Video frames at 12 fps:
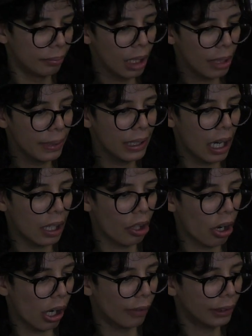Maybe not
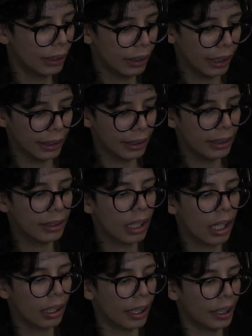often. Like, this is
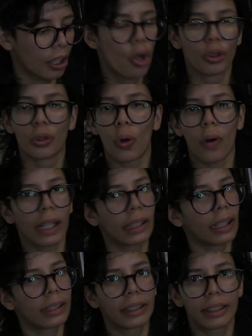not like, yo, I
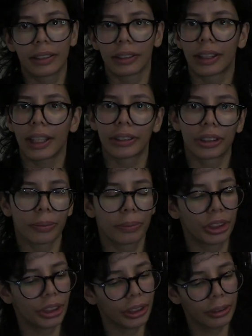gotta get the ketchup
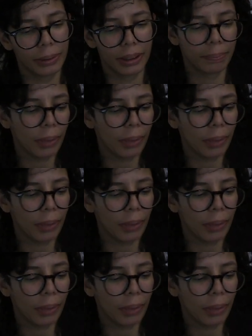chips.